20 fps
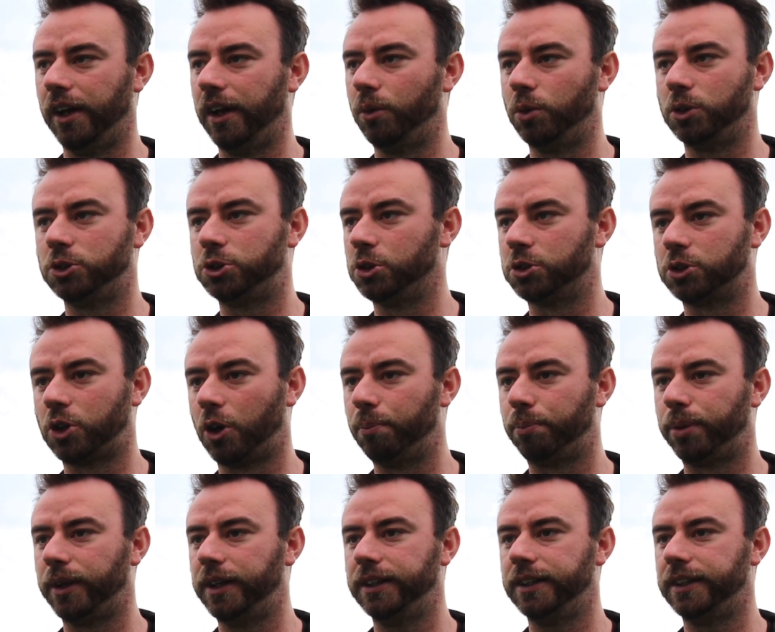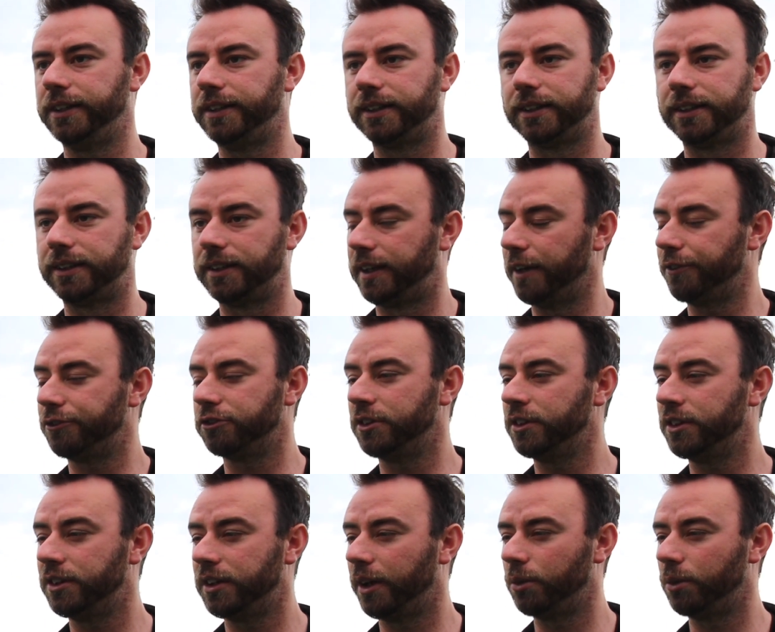it was just completely different.